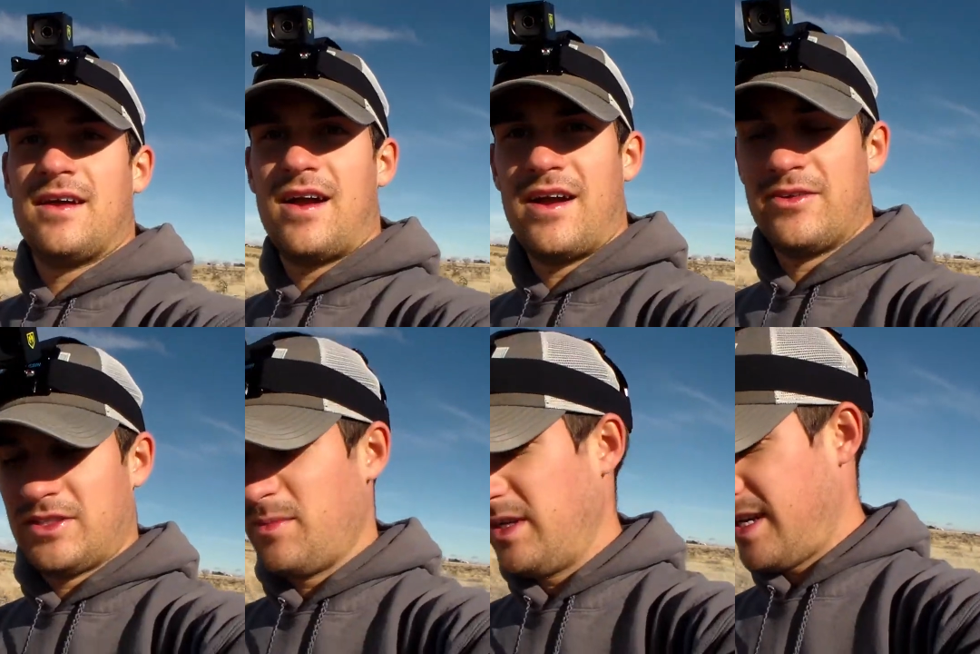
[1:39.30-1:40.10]
All right,
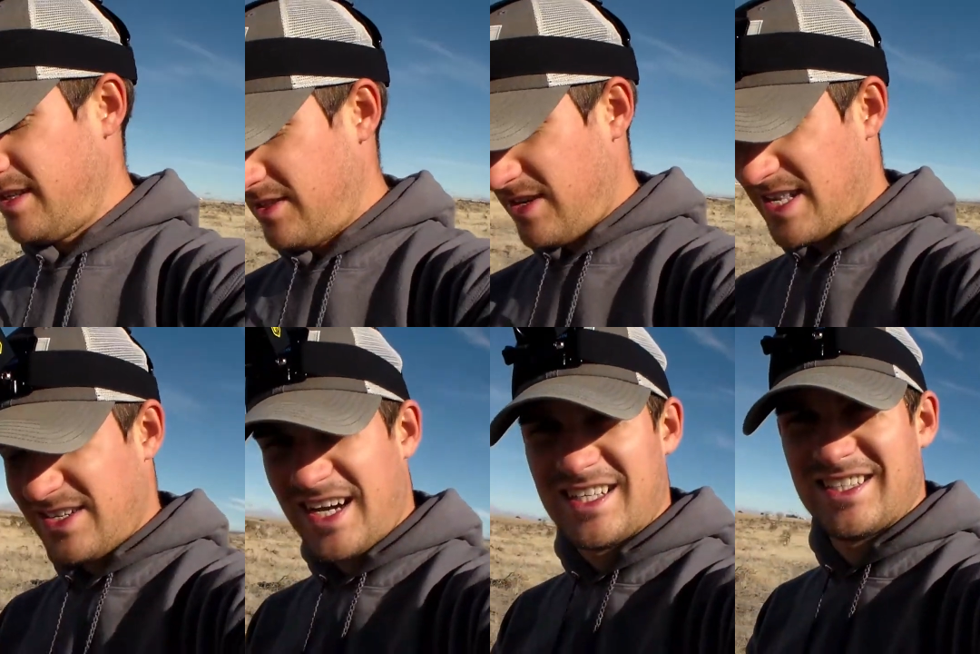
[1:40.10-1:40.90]
what's up, you guys? So as
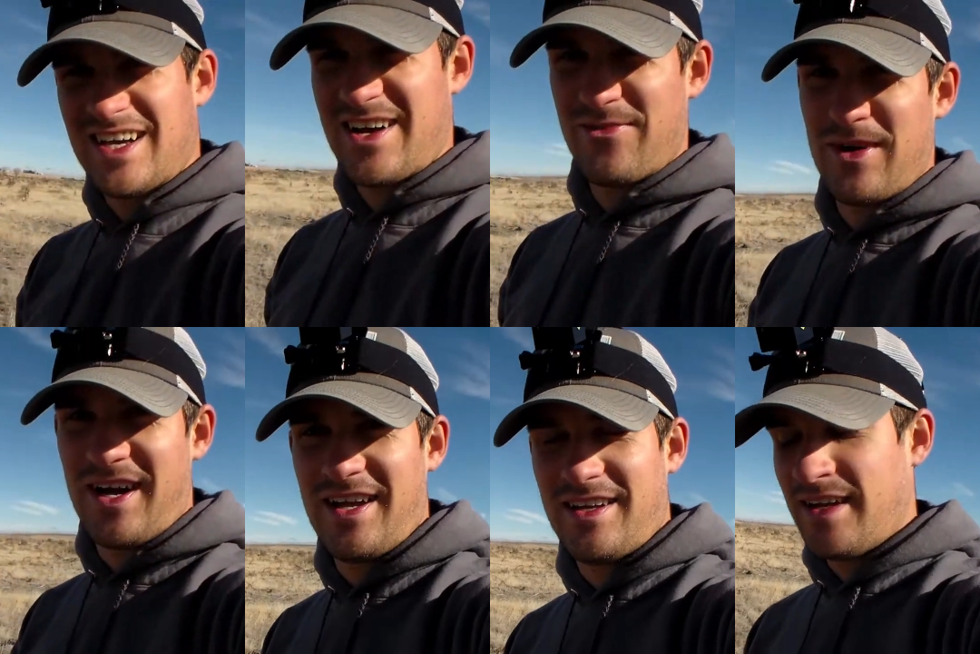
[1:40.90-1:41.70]
you guys saw,
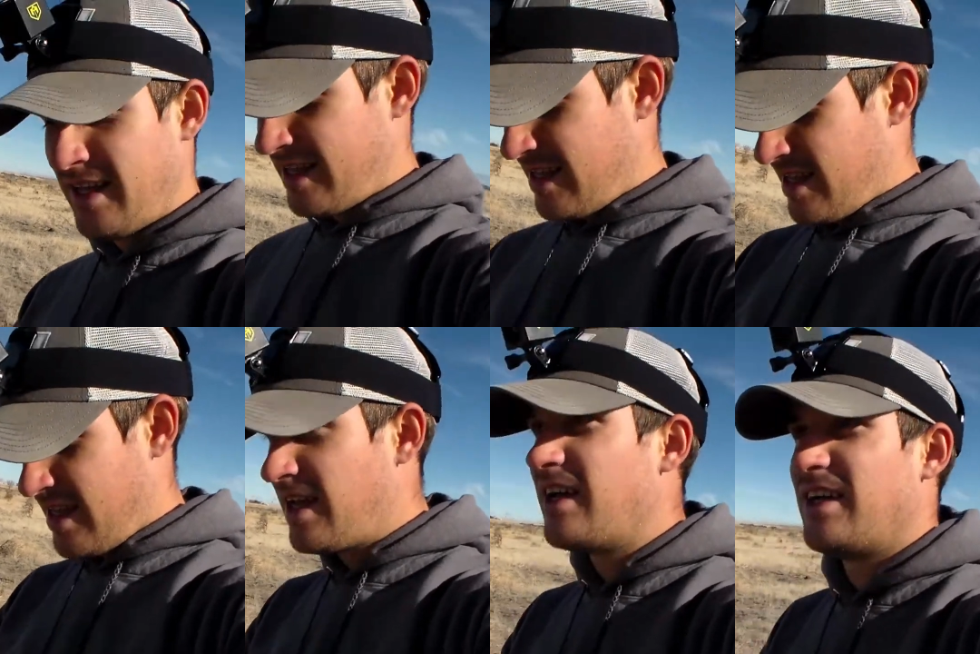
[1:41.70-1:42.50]
Ryan
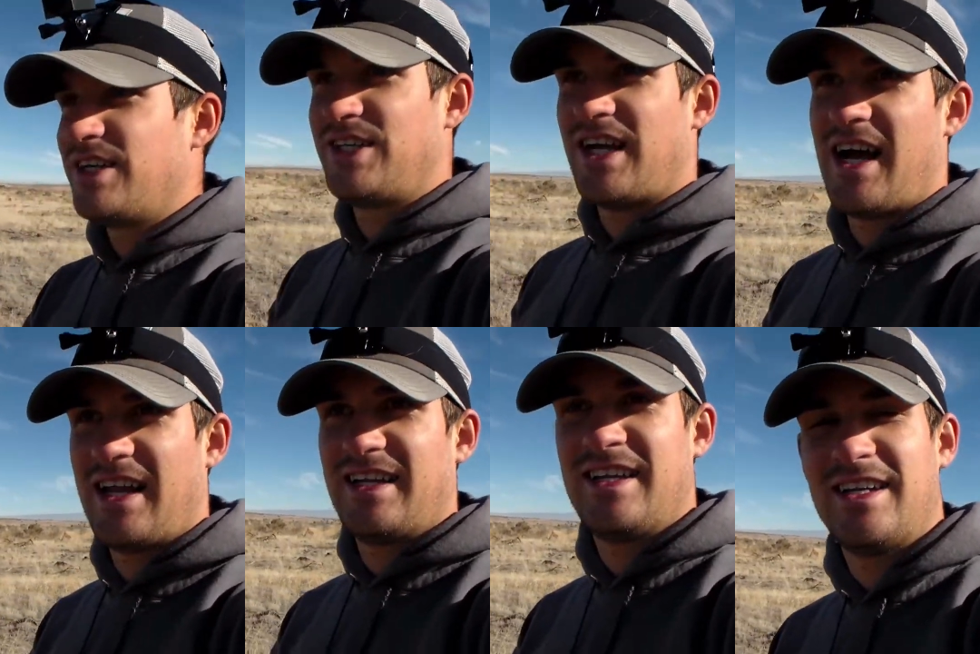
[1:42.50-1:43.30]

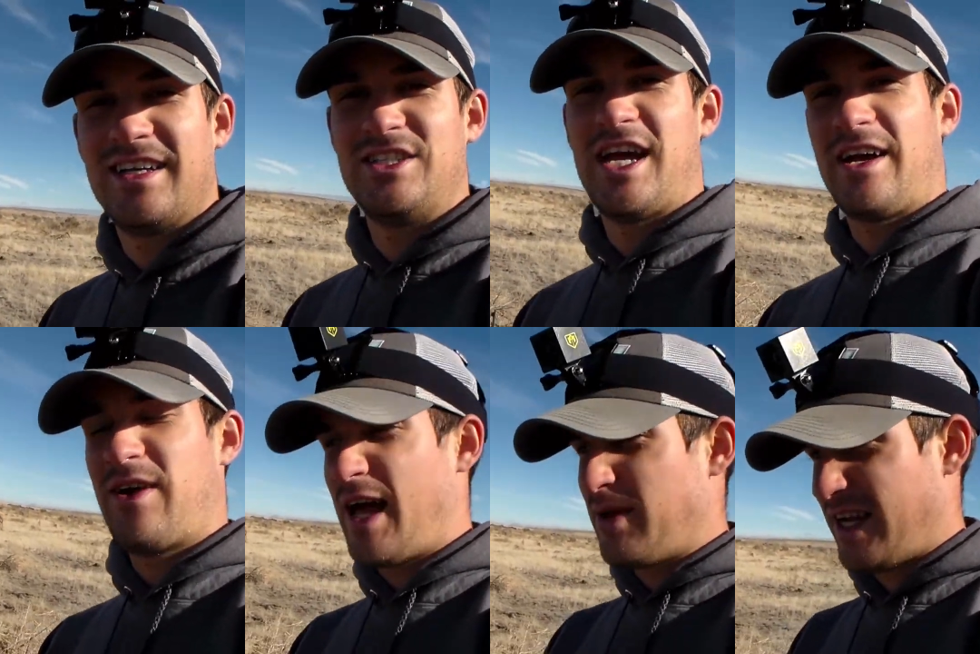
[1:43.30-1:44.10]
shot a
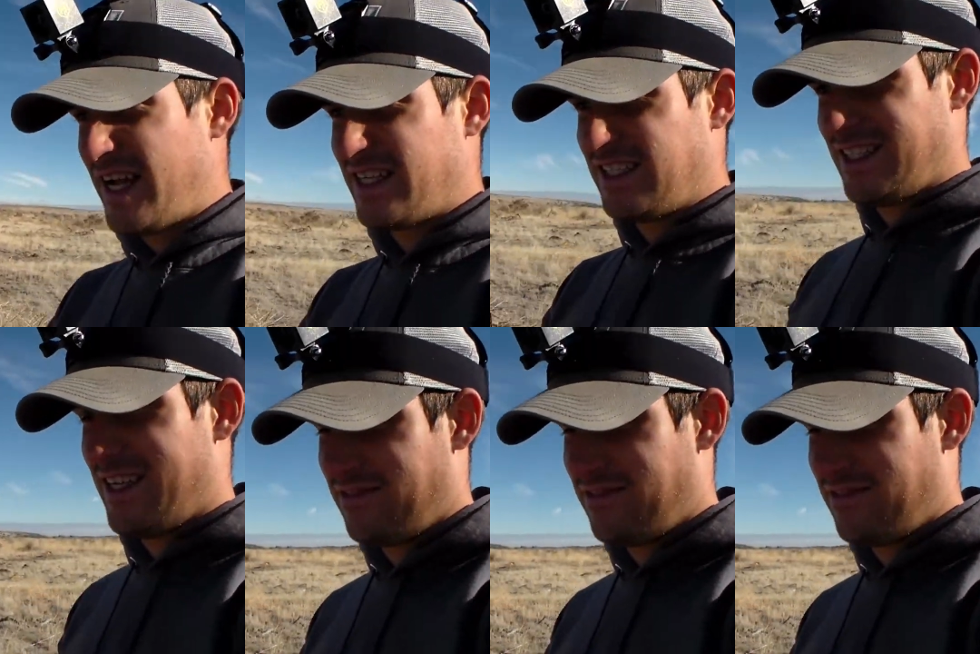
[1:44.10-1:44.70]
jackrabbit, and I just